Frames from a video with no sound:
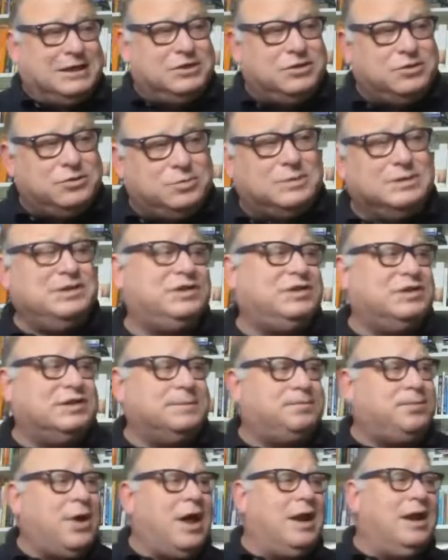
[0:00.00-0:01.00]
a new release of the
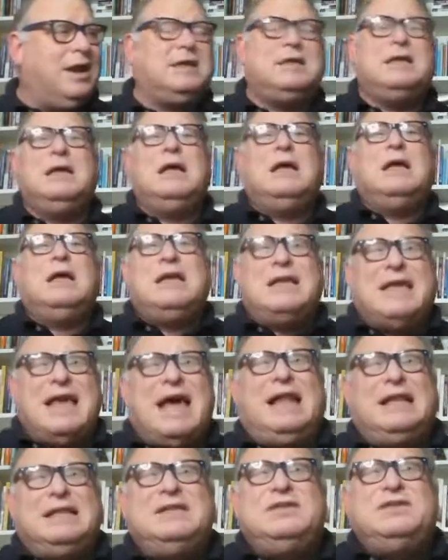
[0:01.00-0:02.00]
product,
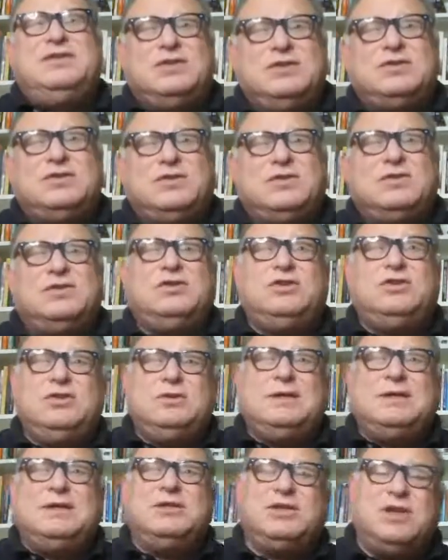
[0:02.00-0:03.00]
can these users do
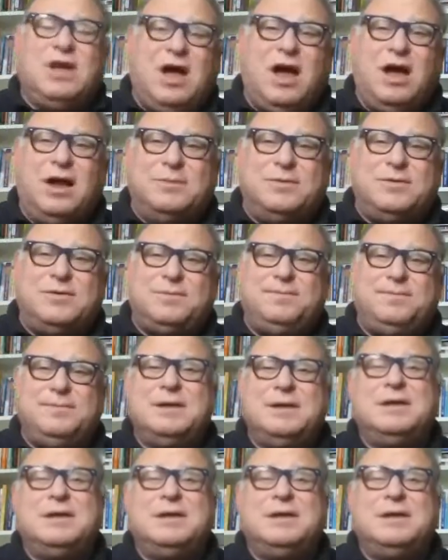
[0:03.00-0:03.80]
their jobs?